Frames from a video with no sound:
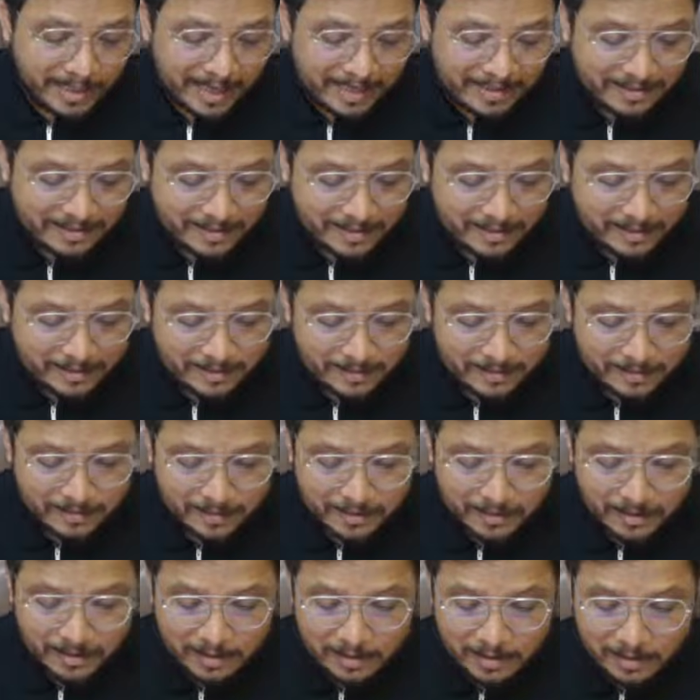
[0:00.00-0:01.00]
axis,
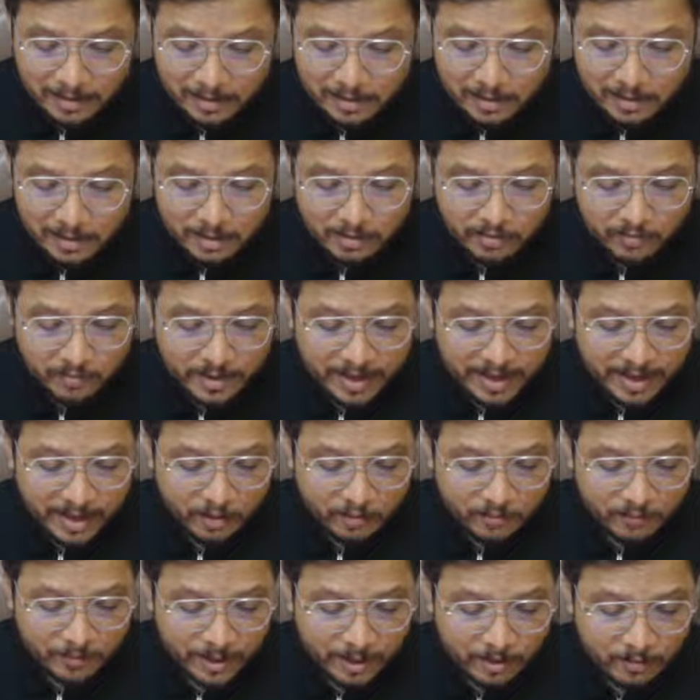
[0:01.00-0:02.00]
we
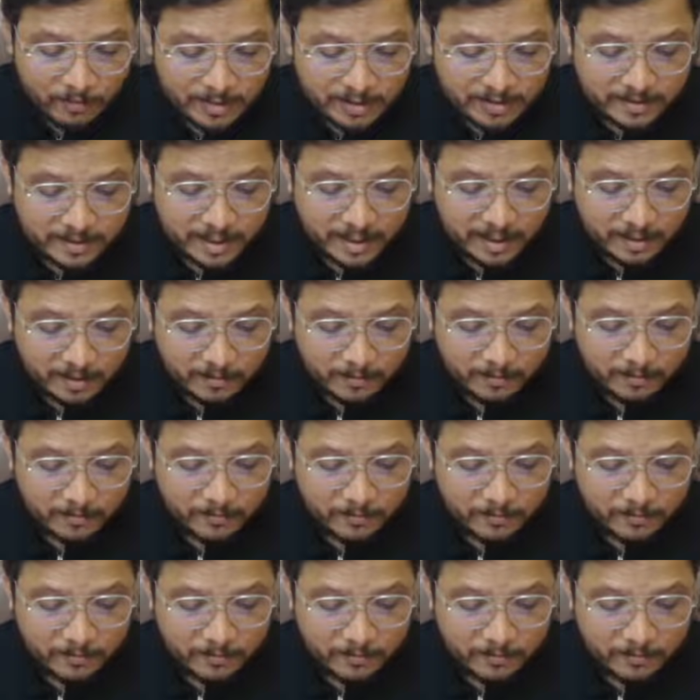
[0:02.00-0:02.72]
have frequency